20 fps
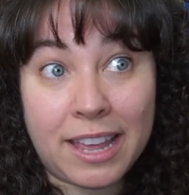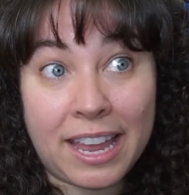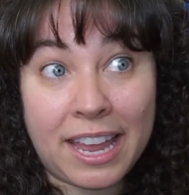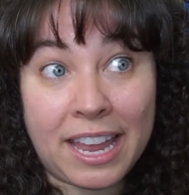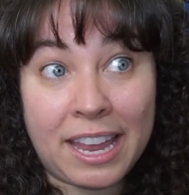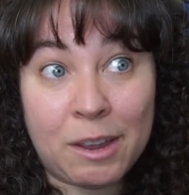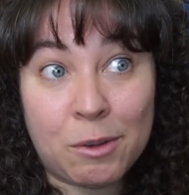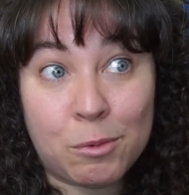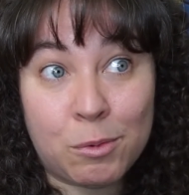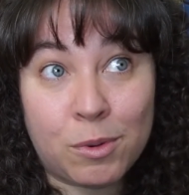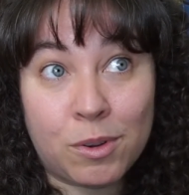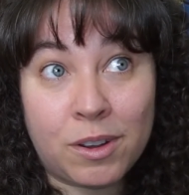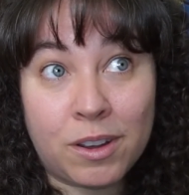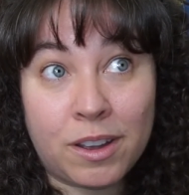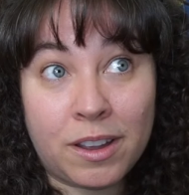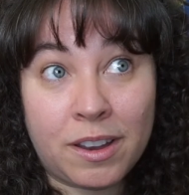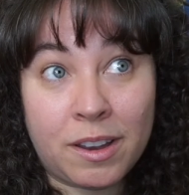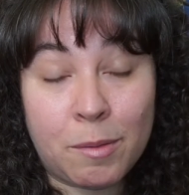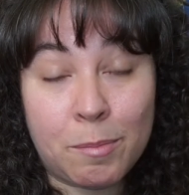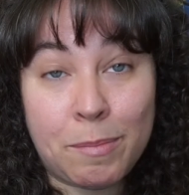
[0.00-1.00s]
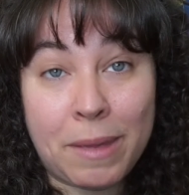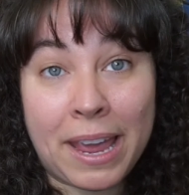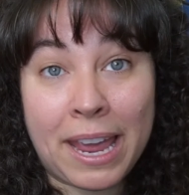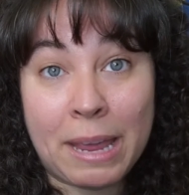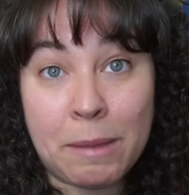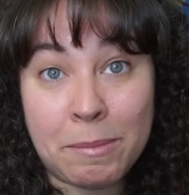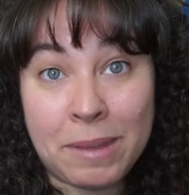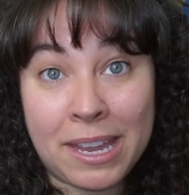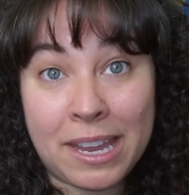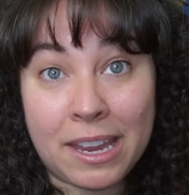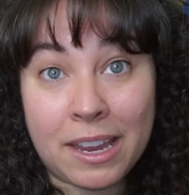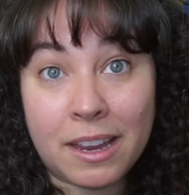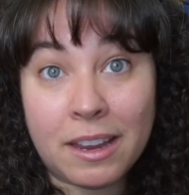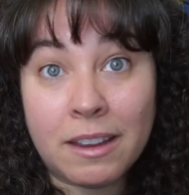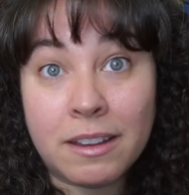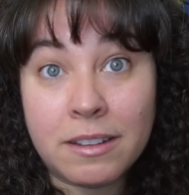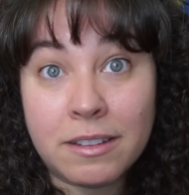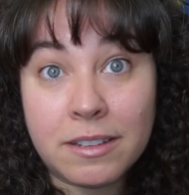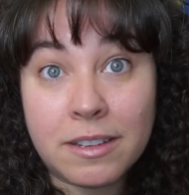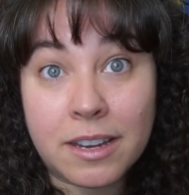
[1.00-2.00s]
they would pay
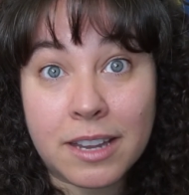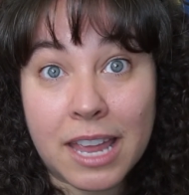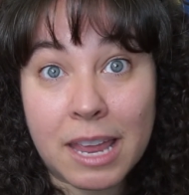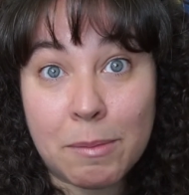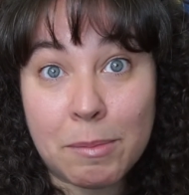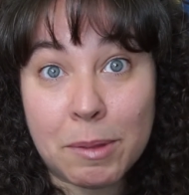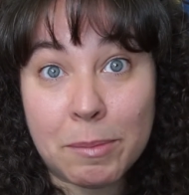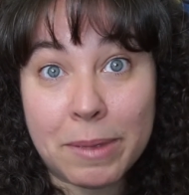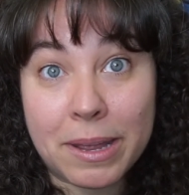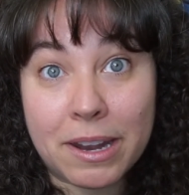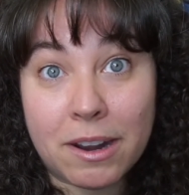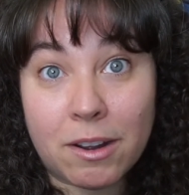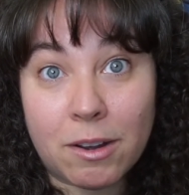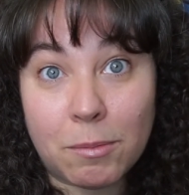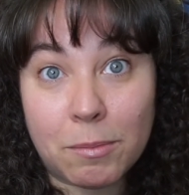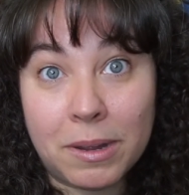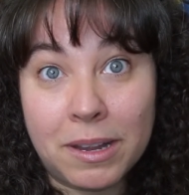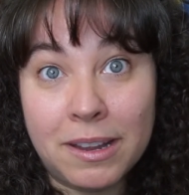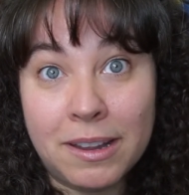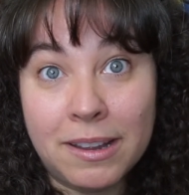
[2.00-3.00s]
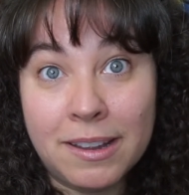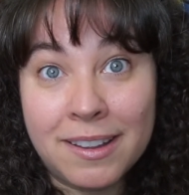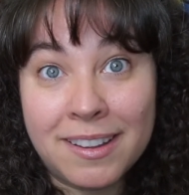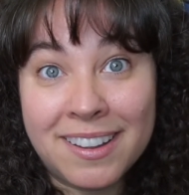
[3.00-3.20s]
me to keep them at home.